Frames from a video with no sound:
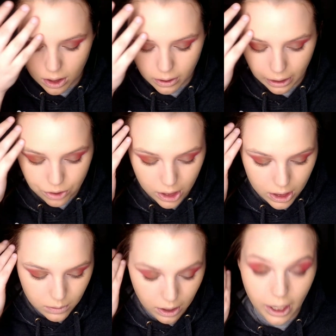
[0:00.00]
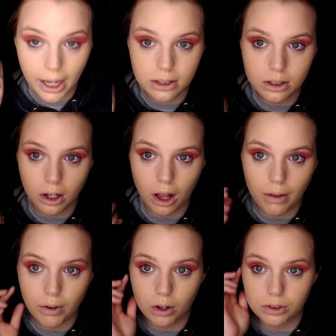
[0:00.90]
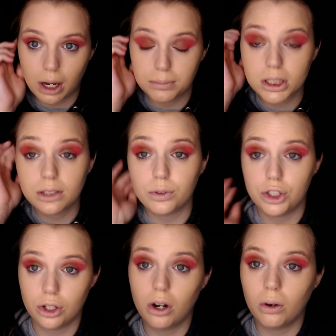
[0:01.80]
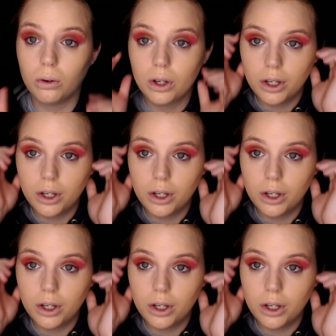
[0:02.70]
like chickens with our heads cut off at all times, because if we don't,